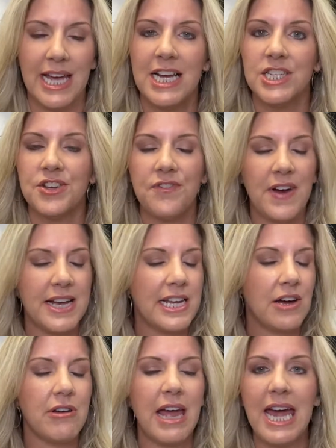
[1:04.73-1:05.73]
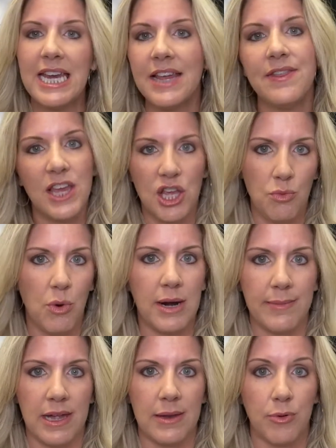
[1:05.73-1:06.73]
to find out anything you
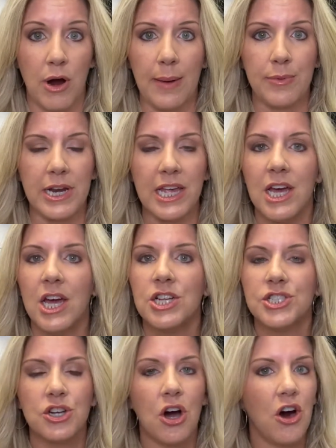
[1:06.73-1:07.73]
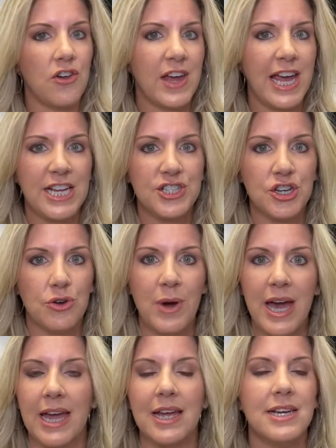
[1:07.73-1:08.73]
want about the property, to call the
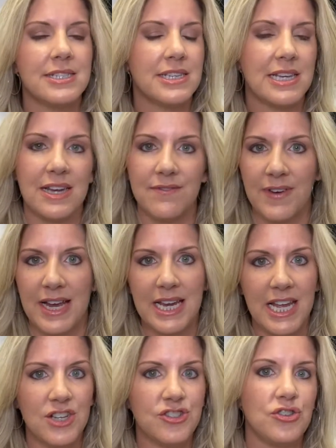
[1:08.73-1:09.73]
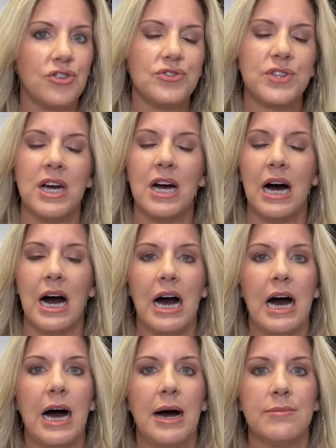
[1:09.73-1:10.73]
HOA, to get financials,
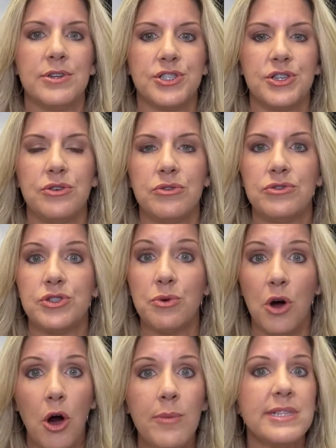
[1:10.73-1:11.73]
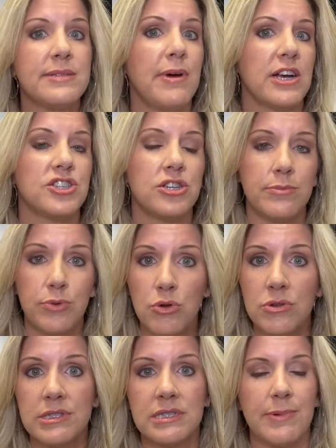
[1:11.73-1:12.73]
to do a home inspection, a
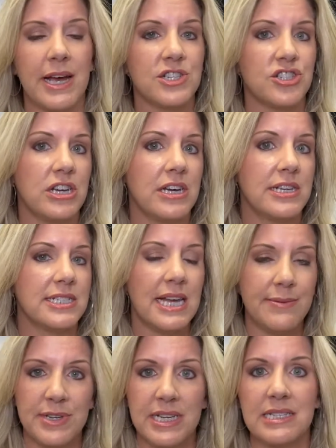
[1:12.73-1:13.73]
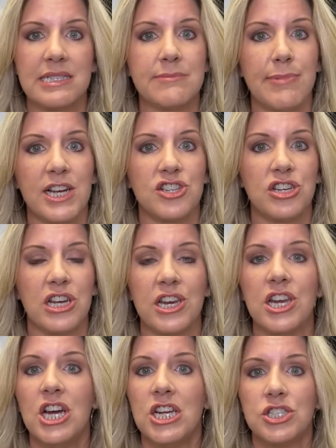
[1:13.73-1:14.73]
pool inspection, a septic
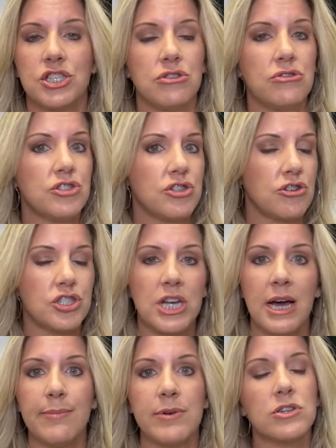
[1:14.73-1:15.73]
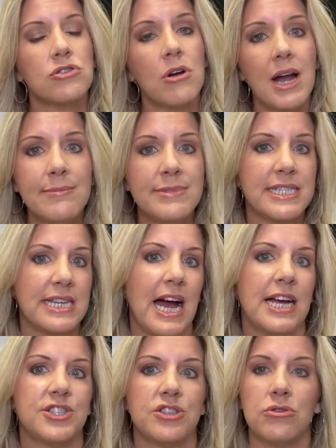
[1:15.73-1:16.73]
inspection, to search up crime
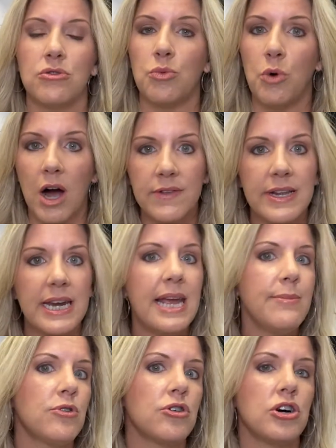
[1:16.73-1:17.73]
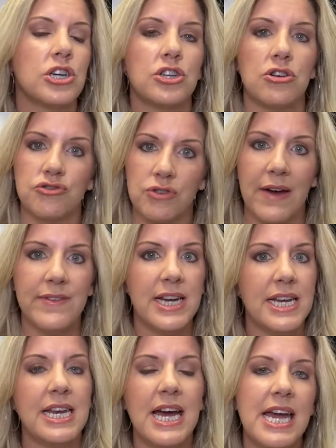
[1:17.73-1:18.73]
stats, to walk the neighborhood, go drive it
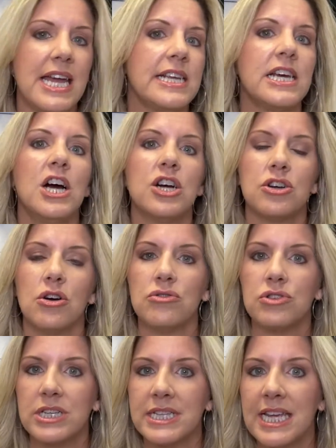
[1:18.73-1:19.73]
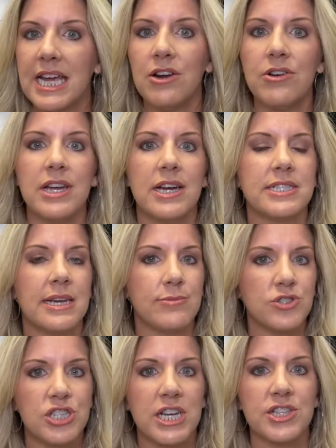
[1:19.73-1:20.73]
at night, go look at the area,
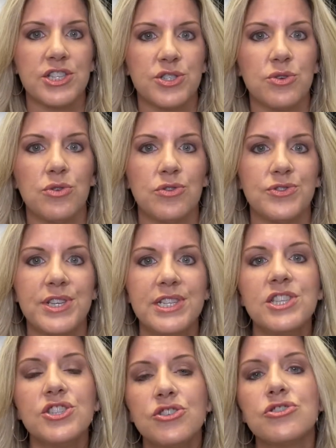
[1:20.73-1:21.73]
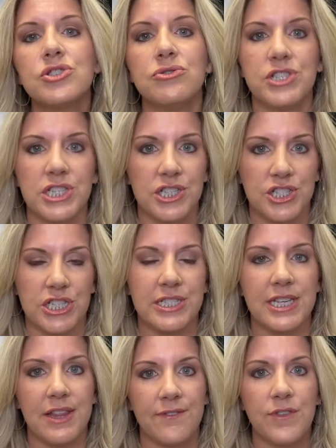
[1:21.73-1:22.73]
double check the schools. This is your due
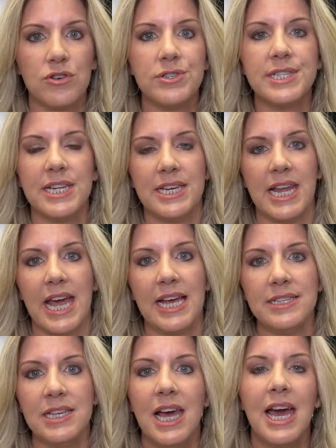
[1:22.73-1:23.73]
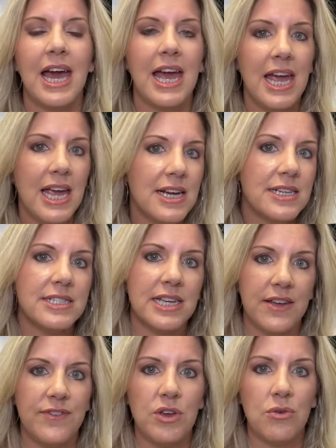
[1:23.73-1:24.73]
diligence in the first 10 days. And
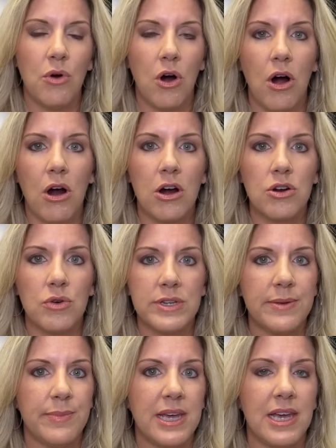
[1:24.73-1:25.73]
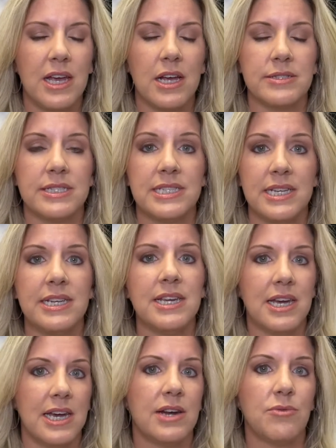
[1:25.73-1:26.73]
if you are going to be
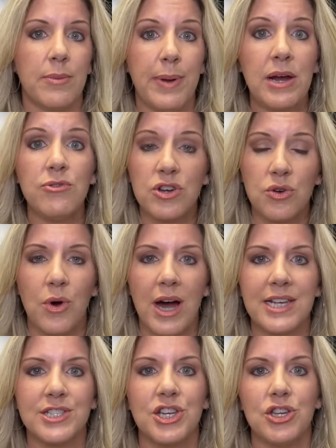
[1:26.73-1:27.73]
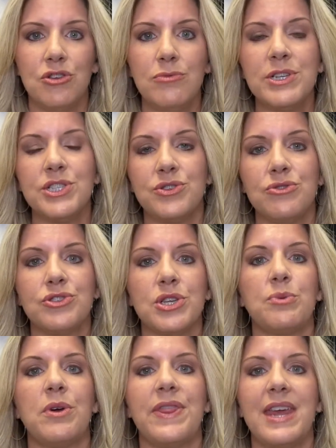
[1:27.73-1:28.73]
sending in a repair request, you must do
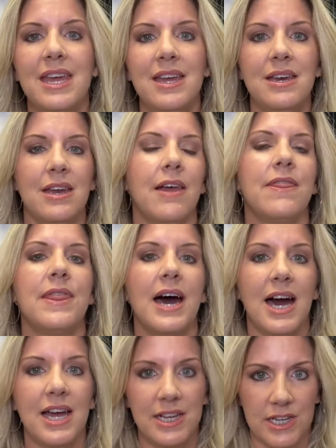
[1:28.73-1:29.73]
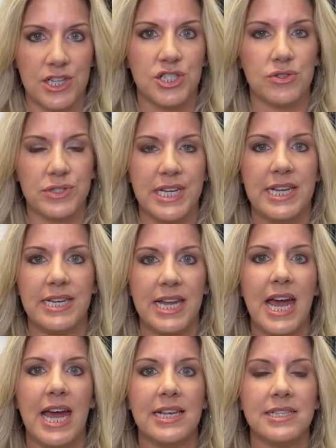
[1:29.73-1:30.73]
so within that initial 10
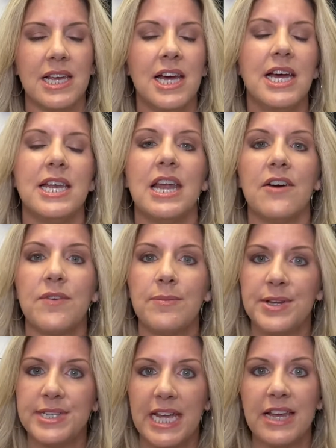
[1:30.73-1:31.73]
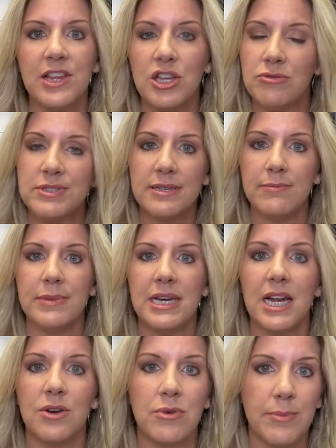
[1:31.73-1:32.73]
days. Now, from the day that you
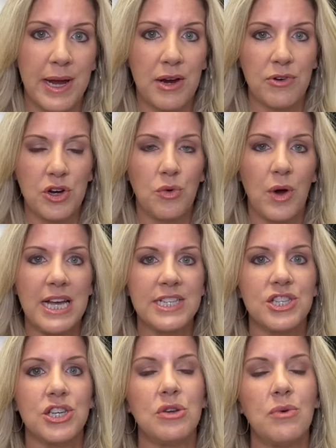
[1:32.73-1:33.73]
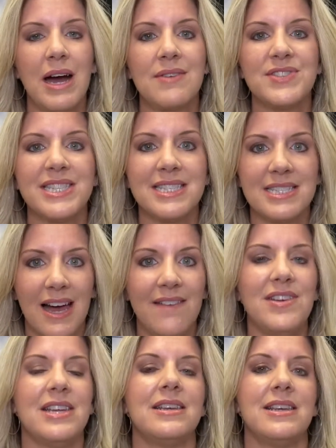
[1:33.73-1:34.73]
submit a repair request, you have
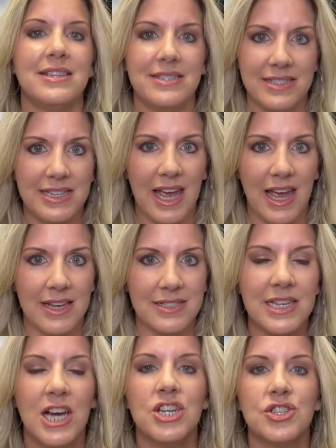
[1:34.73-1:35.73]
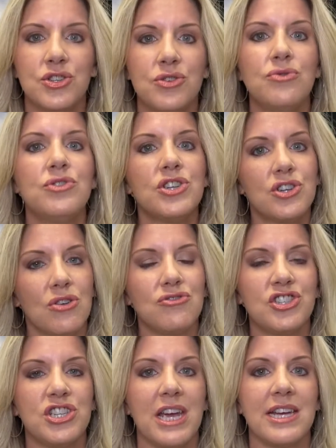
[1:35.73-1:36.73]
7 days to
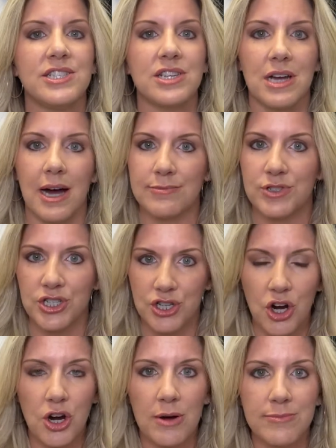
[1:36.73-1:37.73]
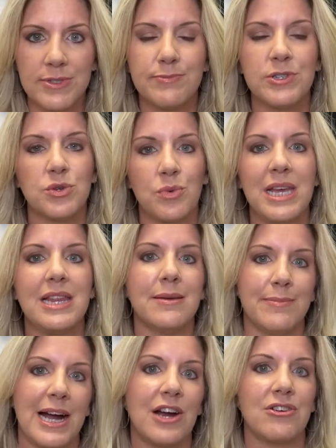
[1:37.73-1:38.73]
negotiate to come to terms between
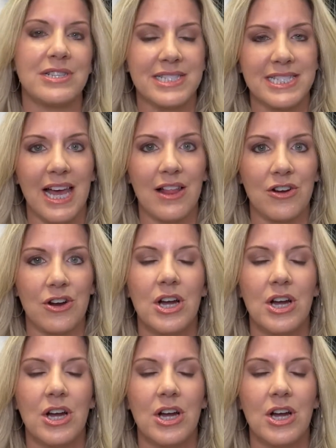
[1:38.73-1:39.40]
the buyer and seller.